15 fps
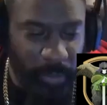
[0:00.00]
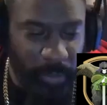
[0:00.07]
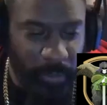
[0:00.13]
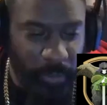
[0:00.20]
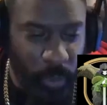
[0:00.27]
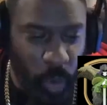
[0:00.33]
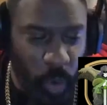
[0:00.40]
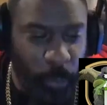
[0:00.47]

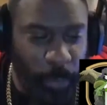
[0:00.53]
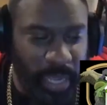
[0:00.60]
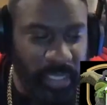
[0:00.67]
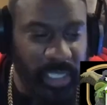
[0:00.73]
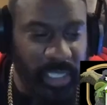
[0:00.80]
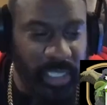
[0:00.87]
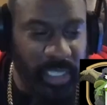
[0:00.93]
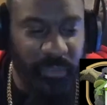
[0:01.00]
more about
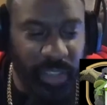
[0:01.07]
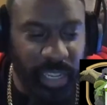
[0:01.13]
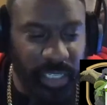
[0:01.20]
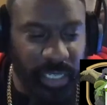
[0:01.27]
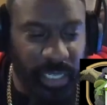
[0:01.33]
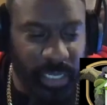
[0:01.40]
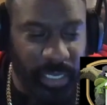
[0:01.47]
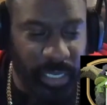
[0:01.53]
the
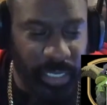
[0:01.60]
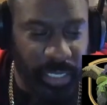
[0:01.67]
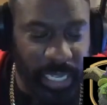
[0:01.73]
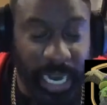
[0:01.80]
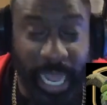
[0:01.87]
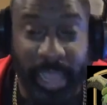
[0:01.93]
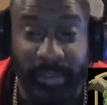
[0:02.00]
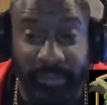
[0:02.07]
division
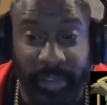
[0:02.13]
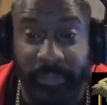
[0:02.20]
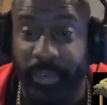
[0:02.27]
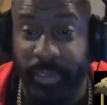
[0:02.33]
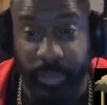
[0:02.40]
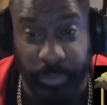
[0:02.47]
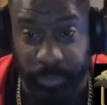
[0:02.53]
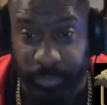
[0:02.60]
that I've ever
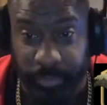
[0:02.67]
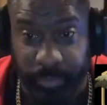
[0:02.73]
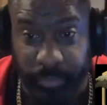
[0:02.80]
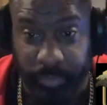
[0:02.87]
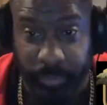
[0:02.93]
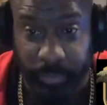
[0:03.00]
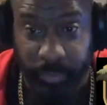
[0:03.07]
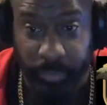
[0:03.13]
knew.
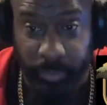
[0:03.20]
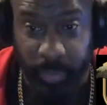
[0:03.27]
In